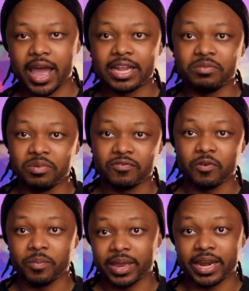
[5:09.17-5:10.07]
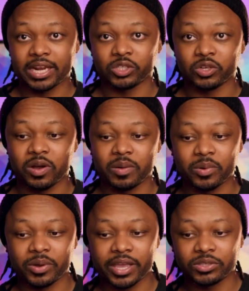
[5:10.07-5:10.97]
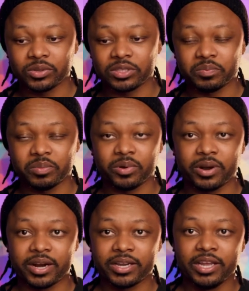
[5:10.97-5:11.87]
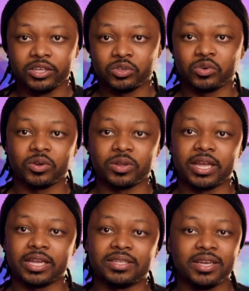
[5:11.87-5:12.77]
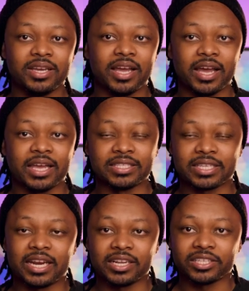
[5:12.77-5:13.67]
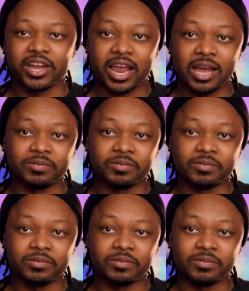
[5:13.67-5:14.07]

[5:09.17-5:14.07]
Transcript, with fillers: So let me go ahead and actually send a message uh, right now.